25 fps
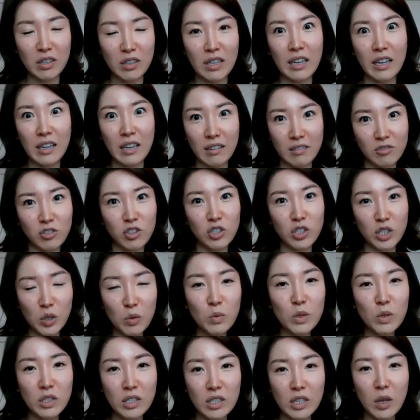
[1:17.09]
Like she
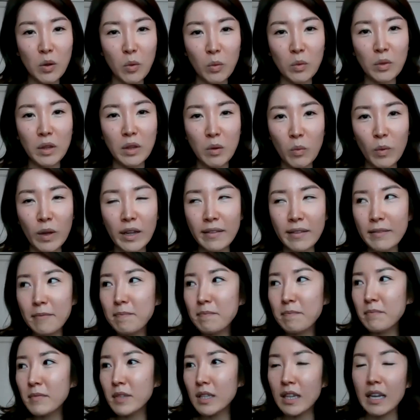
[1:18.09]
was the only one,
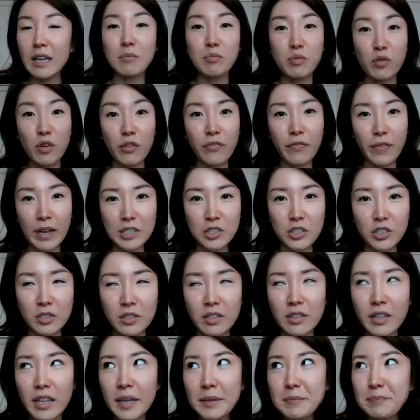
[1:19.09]
like
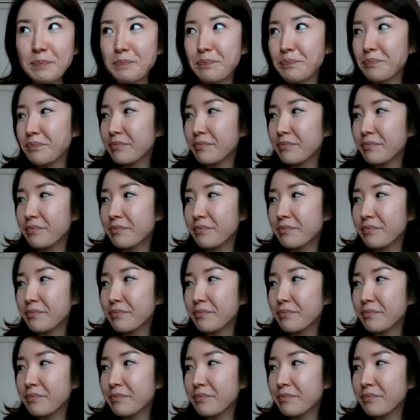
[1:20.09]
professionally